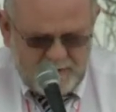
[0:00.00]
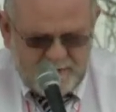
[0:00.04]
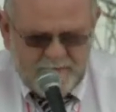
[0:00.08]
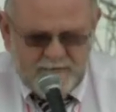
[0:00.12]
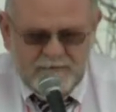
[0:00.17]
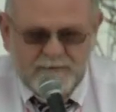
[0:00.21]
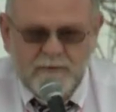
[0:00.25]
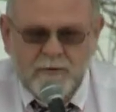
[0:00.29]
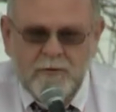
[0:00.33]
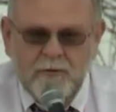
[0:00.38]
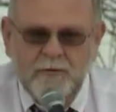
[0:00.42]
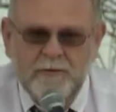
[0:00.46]
is
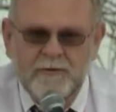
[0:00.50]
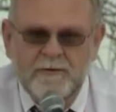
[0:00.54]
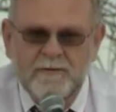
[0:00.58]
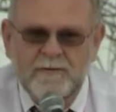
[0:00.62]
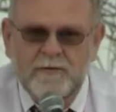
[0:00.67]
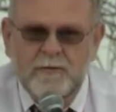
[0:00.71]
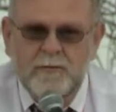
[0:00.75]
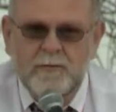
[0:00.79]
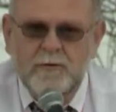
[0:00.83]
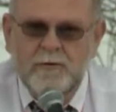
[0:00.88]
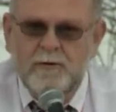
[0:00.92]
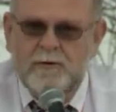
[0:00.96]
as old as
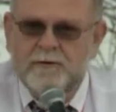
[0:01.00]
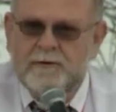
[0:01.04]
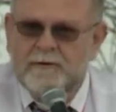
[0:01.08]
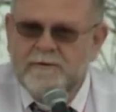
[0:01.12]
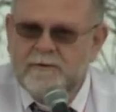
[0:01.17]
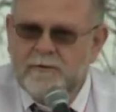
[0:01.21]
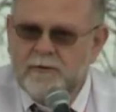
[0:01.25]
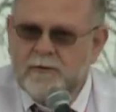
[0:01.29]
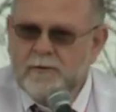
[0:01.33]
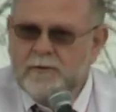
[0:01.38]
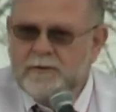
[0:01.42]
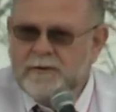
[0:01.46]
the world,
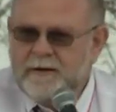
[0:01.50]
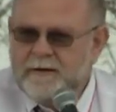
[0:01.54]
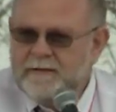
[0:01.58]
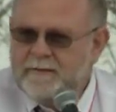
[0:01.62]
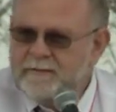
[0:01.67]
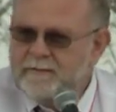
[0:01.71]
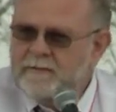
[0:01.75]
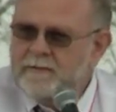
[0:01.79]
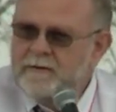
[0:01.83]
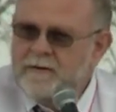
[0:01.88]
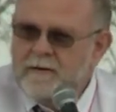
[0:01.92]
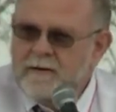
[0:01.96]
as old
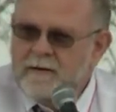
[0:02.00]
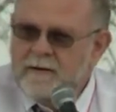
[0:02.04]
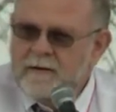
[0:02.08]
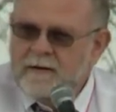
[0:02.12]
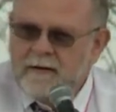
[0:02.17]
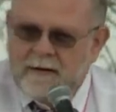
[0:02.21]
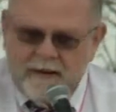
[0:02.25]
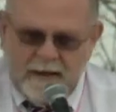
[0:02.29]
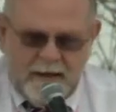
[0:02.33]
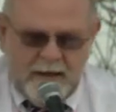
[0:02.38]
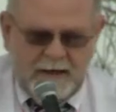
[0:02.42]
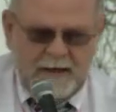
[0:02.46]
as
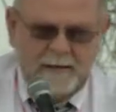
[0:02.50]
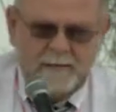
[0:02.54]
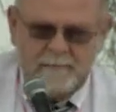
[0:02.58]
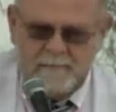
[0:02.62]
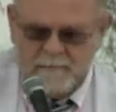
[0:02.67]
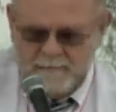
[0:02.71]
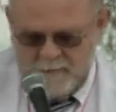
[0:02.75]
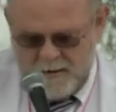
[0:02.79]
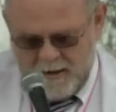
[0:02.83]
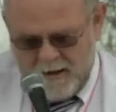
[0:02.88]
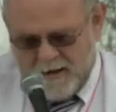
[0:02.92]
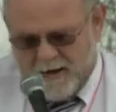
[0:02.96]

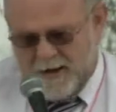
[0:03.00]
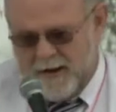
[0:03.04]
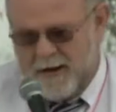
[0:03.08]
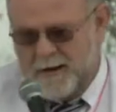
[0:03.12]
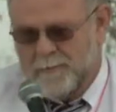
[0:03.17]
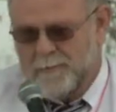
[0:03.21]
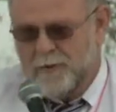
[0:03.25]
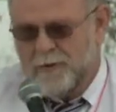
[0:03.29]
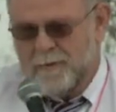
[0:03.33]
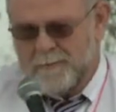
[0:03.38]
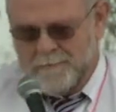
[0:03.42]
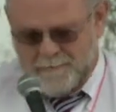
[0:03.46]
Cain and
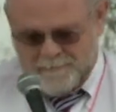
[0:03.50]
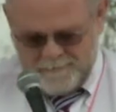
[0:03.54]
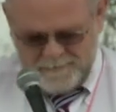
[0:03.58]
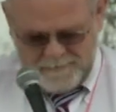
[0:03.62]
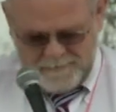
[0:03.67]
Abel.